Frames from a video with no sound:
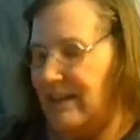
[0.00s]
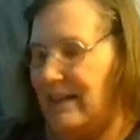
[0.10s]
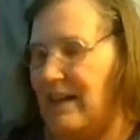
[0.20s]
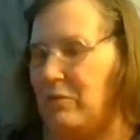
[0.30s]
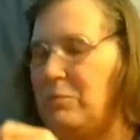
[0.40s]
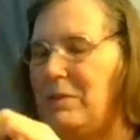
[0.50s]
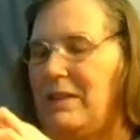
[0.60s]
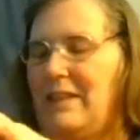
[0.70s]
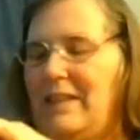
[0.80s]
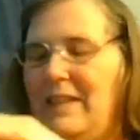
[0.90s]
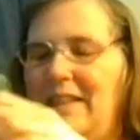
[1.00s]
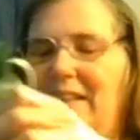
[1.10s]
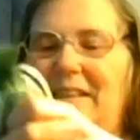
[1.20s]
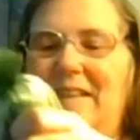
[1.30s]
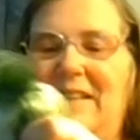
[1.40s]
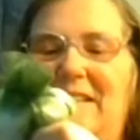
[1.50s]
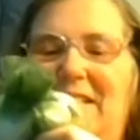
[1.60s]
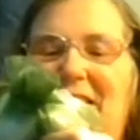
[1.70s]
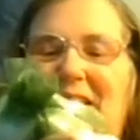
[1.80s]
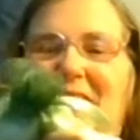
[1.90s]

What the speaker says: That would be this.